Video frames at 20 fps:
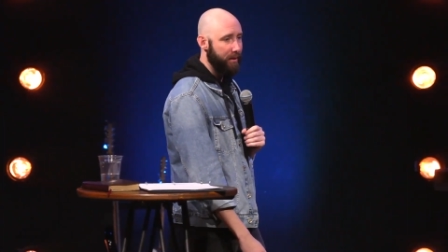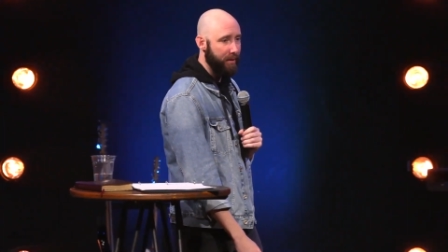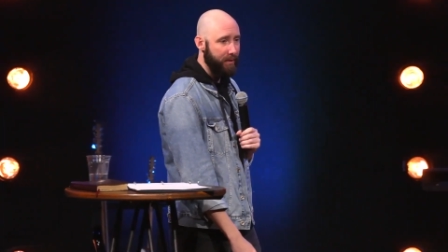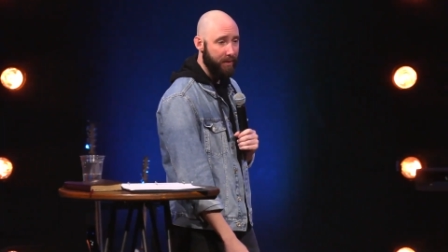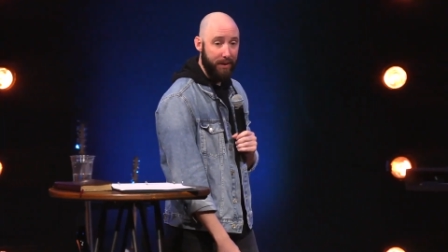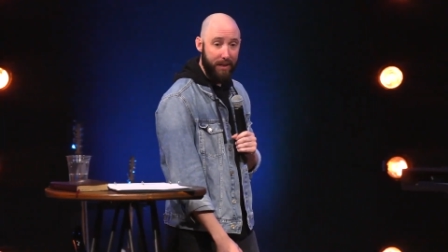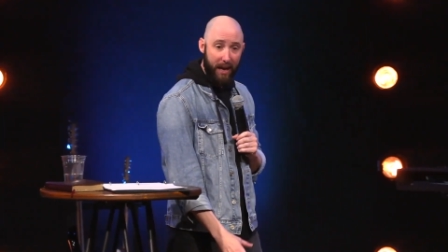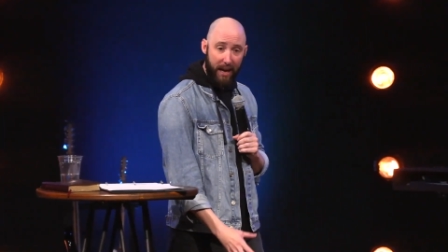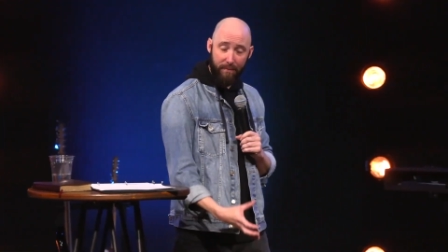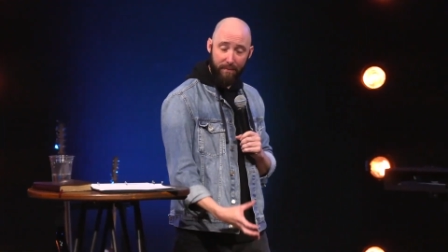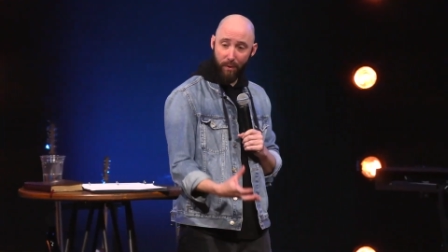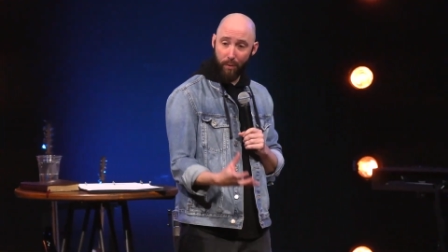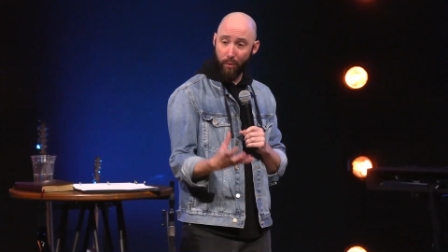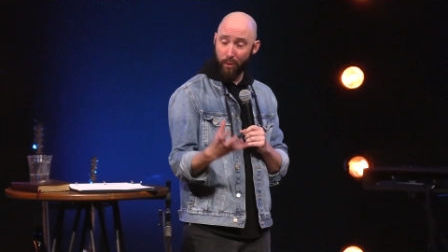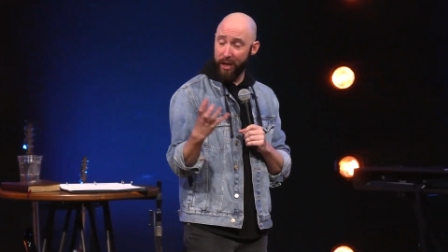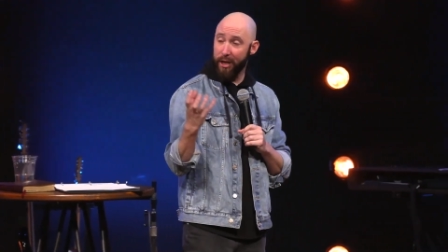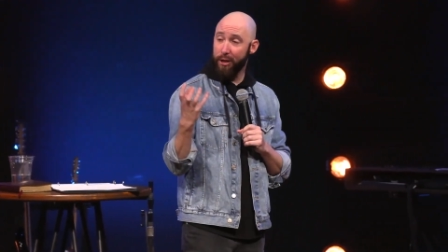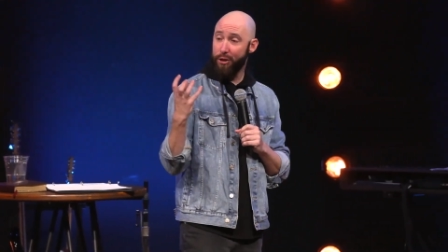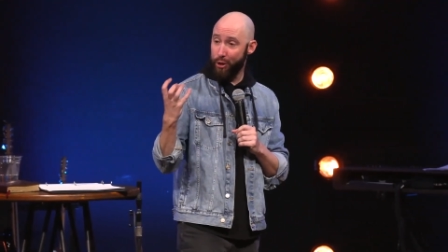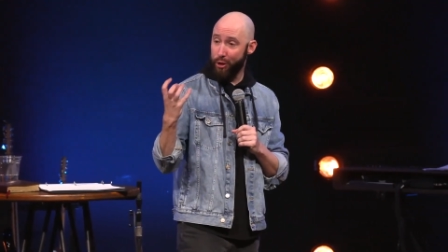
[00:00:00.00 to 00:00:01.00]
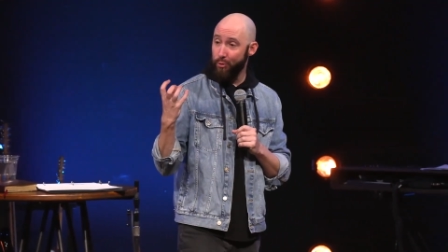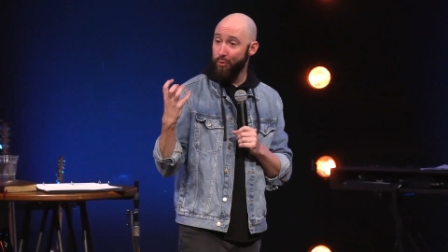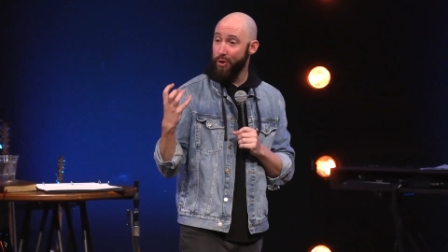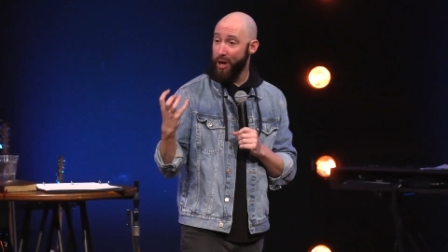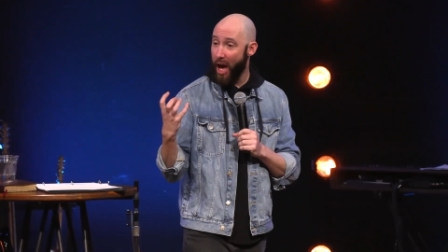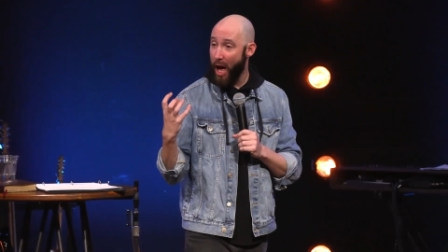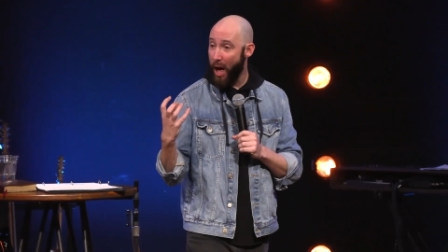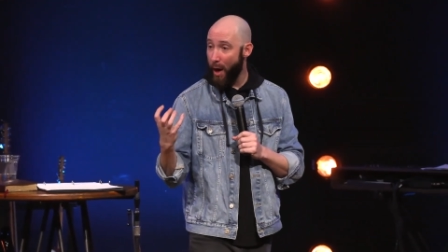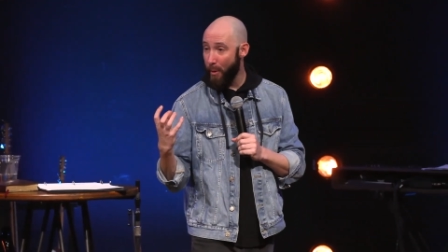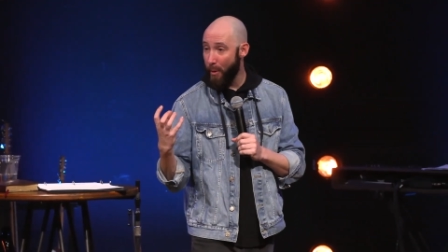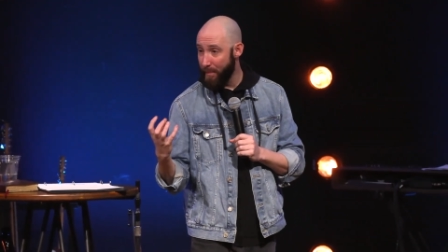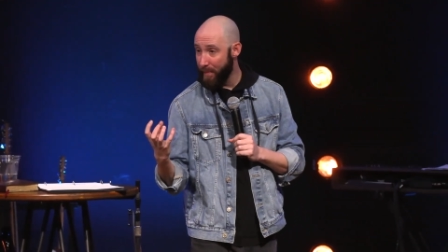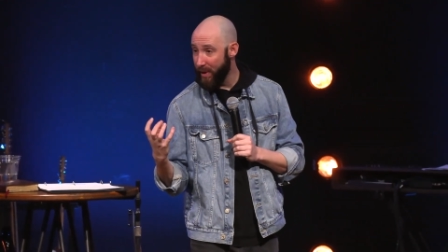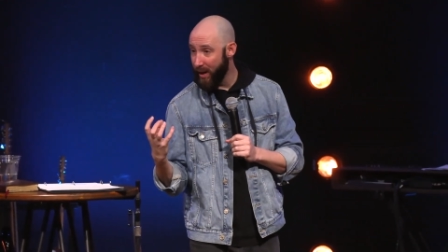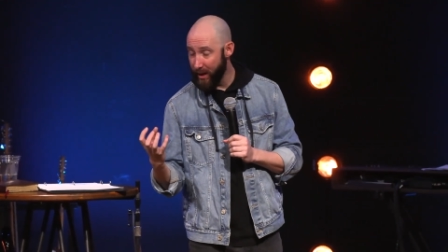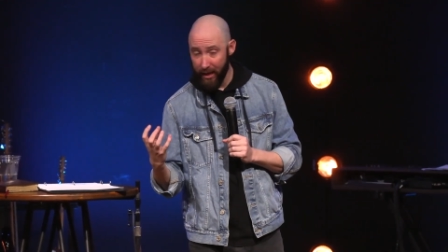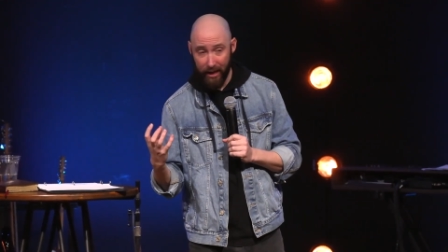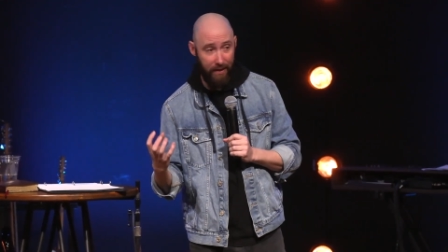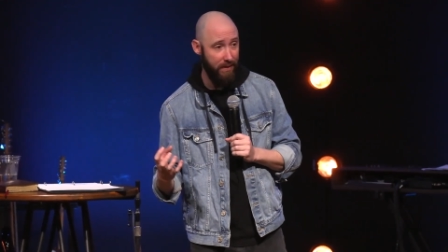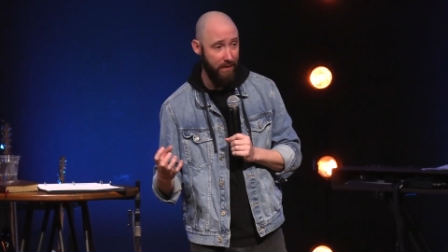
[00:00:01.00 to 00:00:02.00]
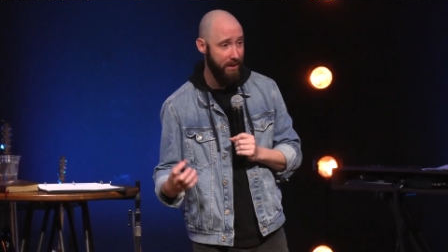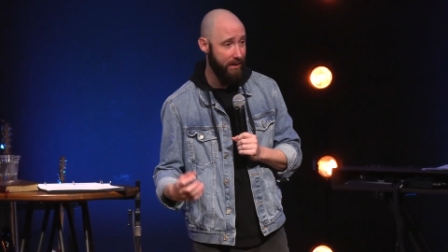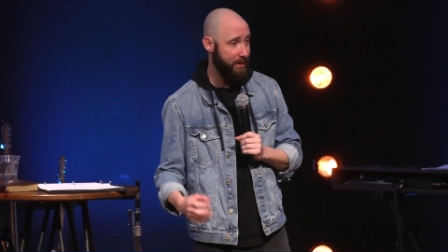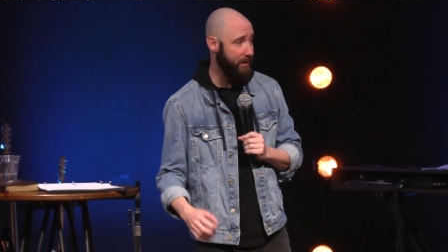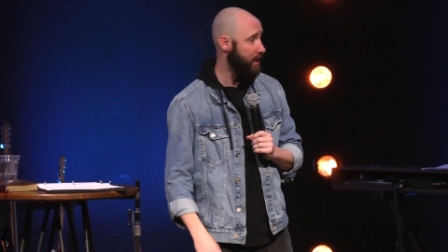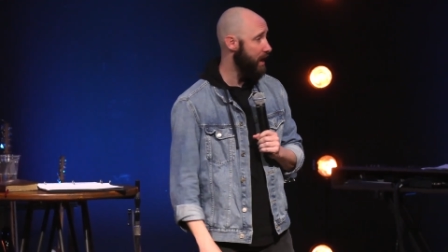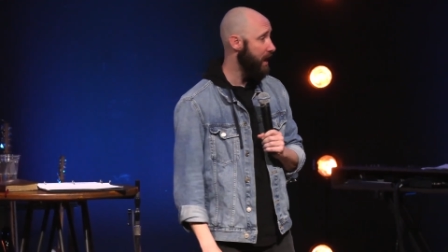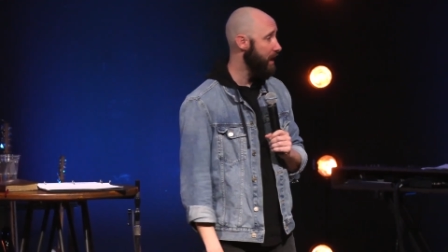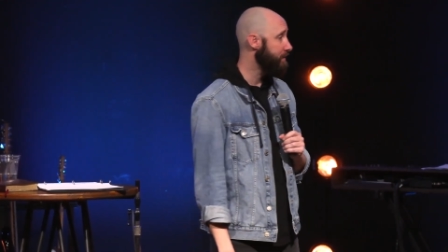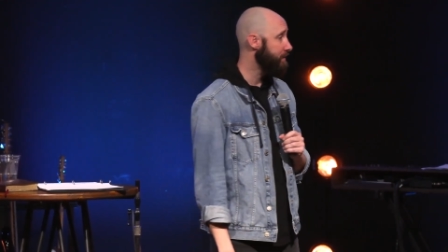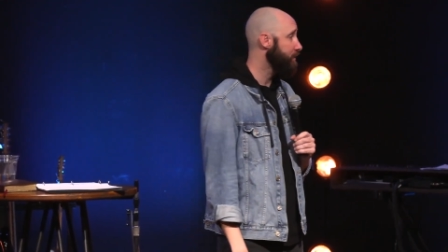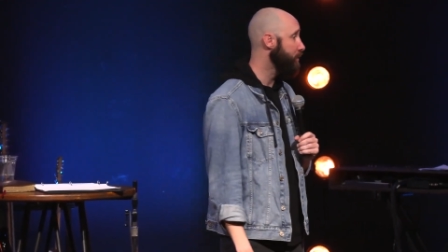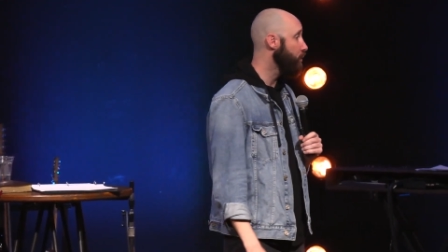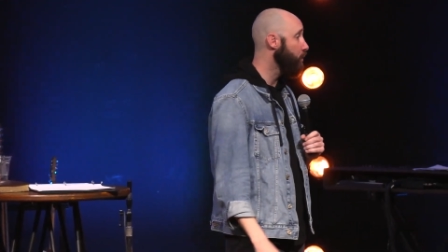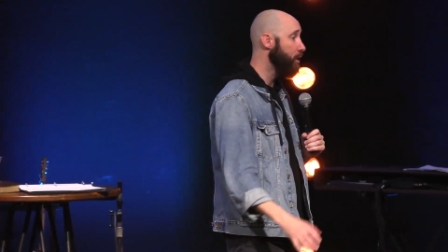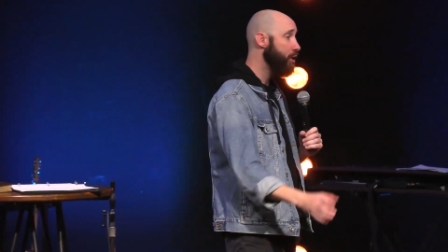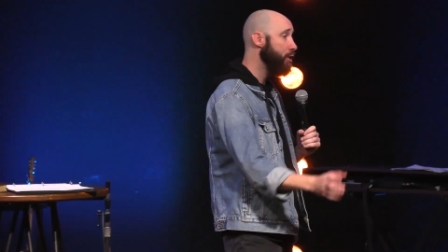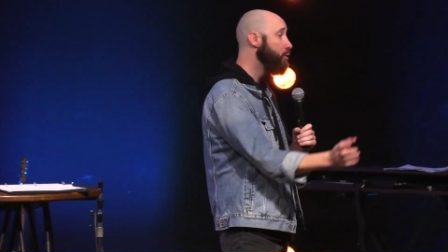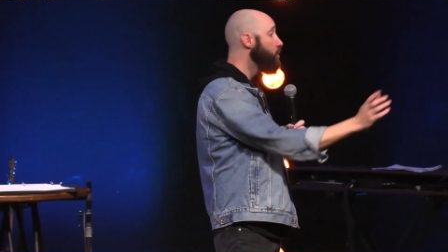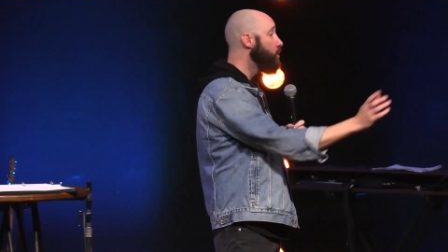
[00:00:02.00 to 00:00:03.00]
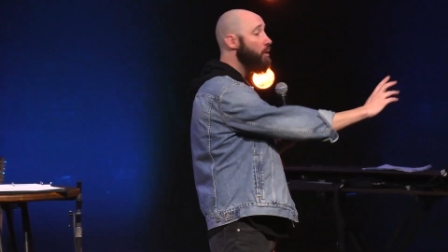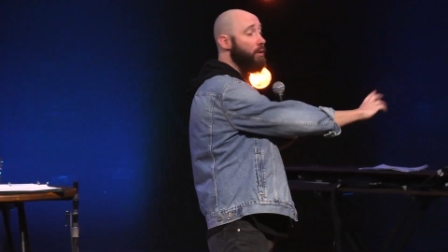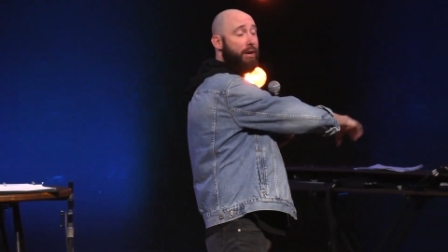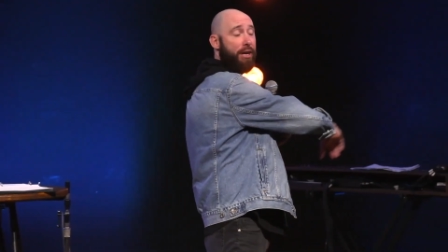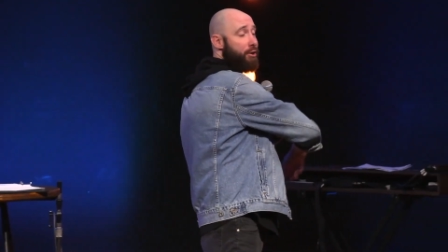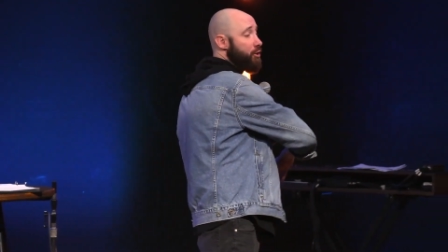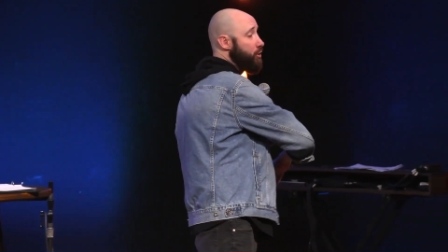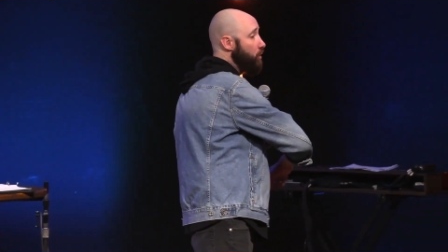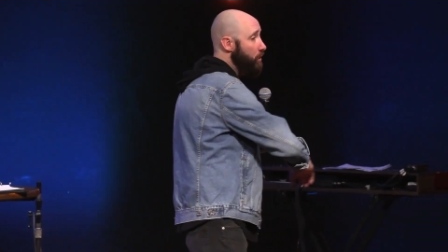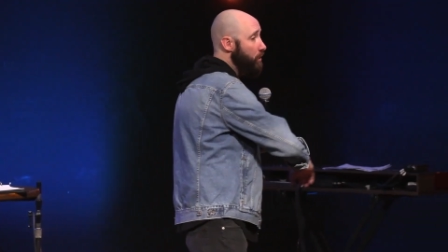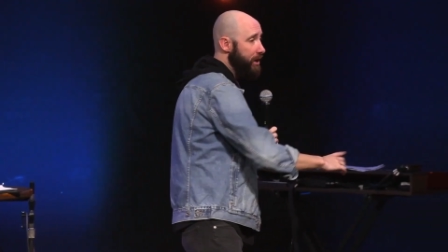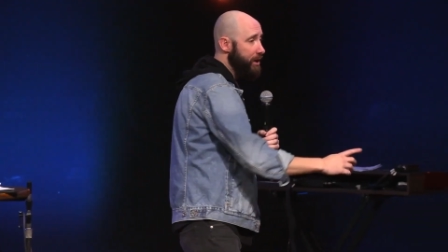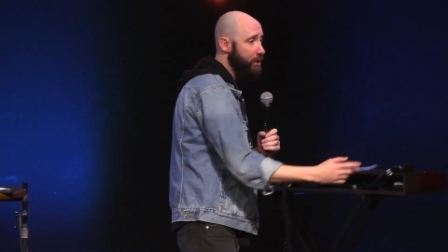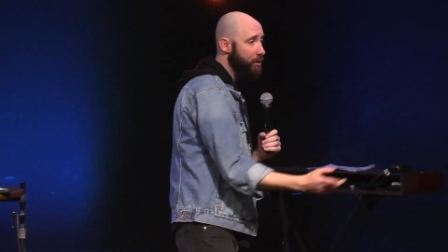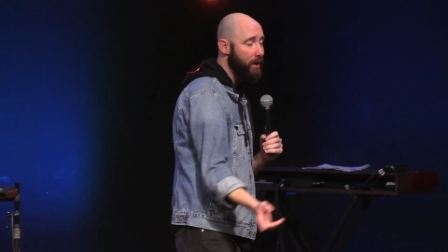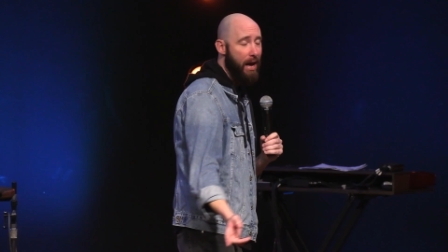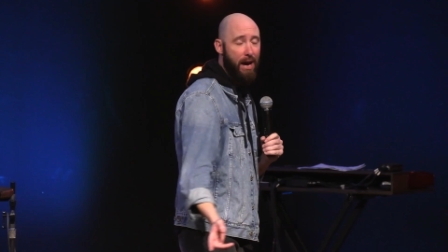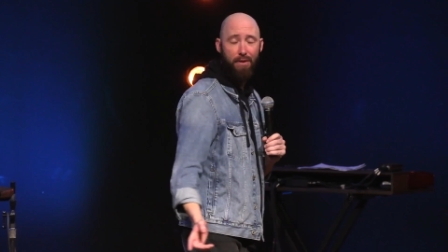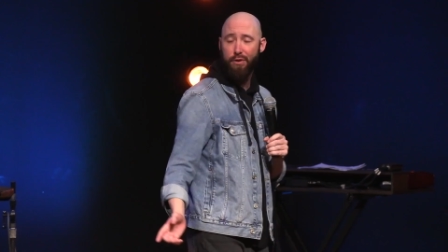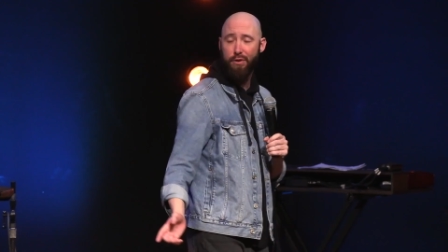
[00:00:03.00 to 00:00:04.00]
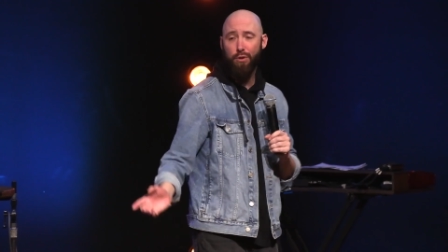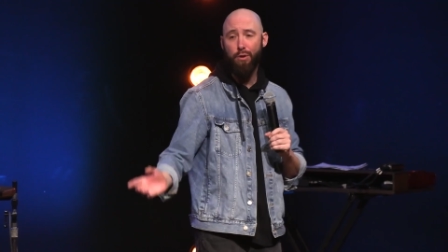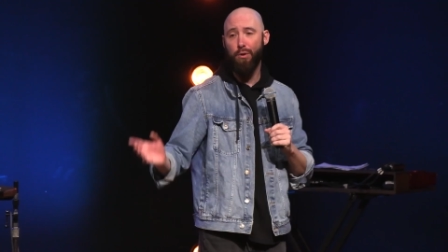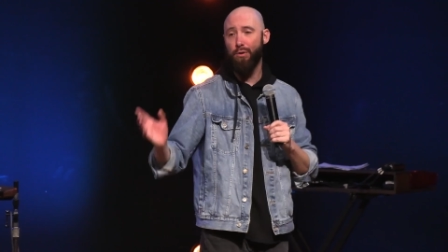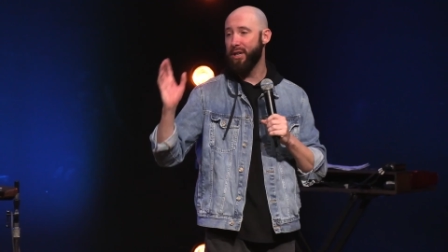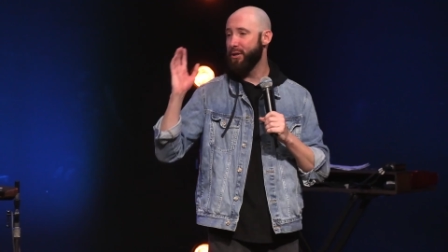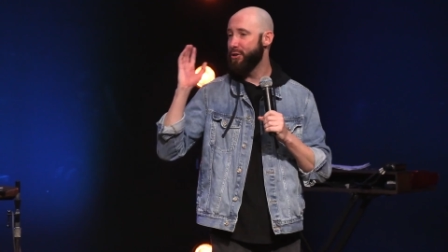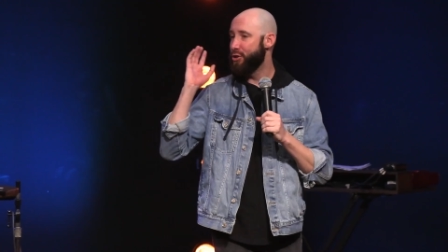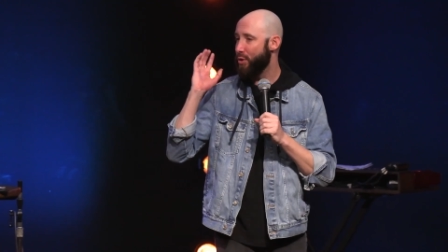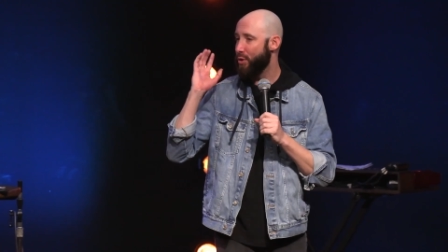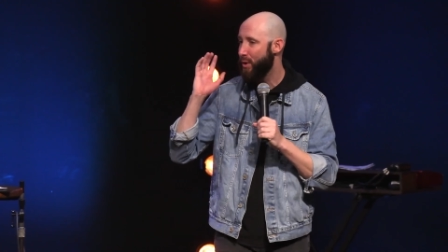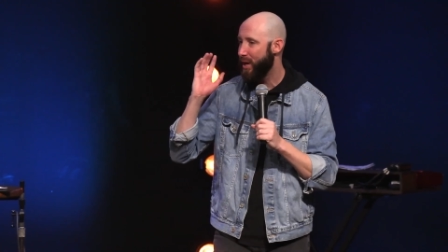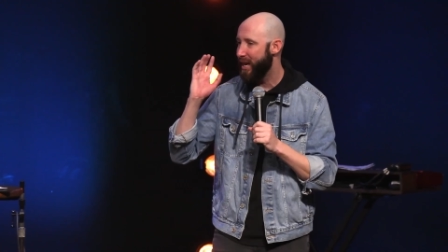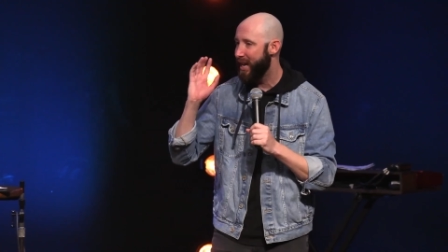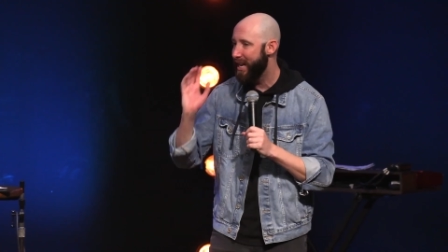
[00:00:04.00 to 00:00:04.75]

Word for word: The devil will get you numb in this life to where you don't enjoy your life, you don't enjoy